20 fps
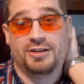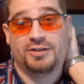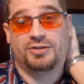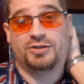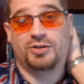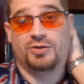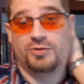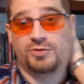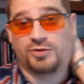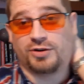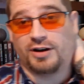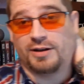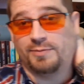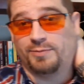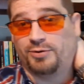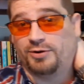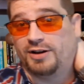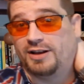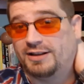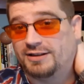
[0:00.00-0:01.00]
Do try and
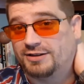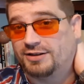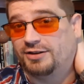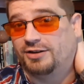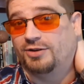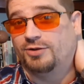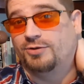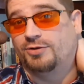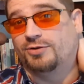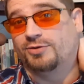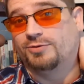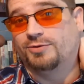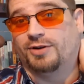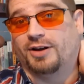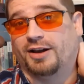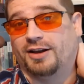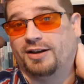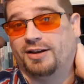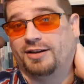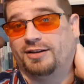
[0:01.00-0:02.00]
put it into
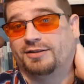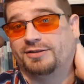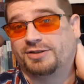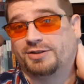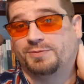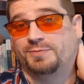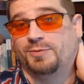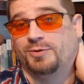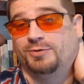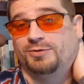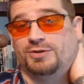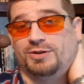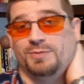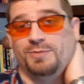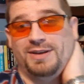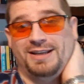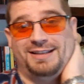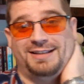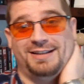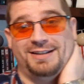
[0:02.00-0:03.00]
Google
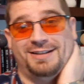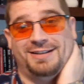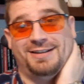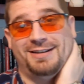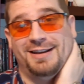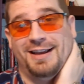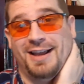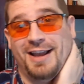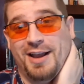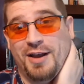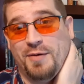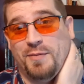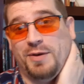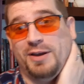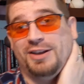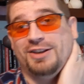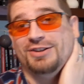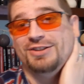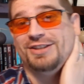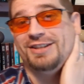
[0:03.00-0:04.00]
smoot-to-meters
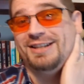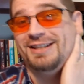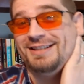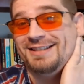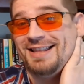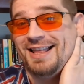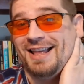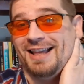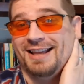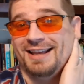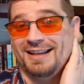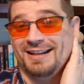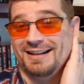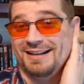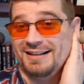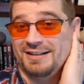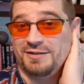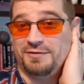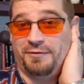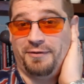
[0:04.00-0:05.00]
because it is there and
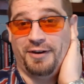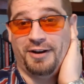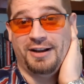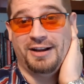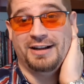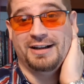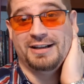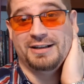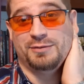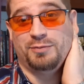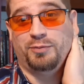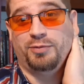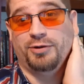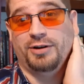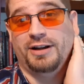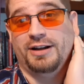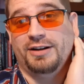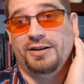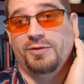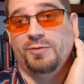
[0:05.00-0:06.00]
it is funny and it is
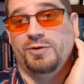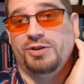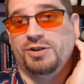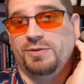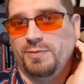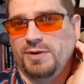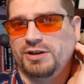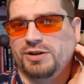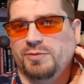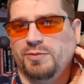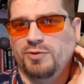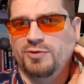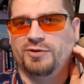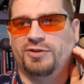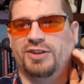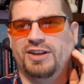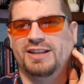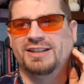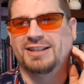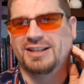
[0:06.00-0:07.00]
brilliant and we should measure more
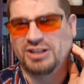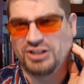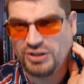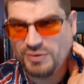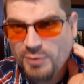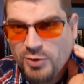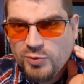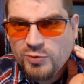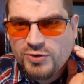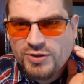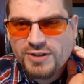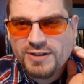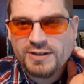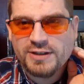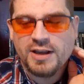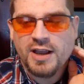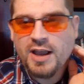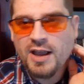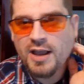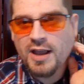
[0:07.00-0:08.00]
things in smoots.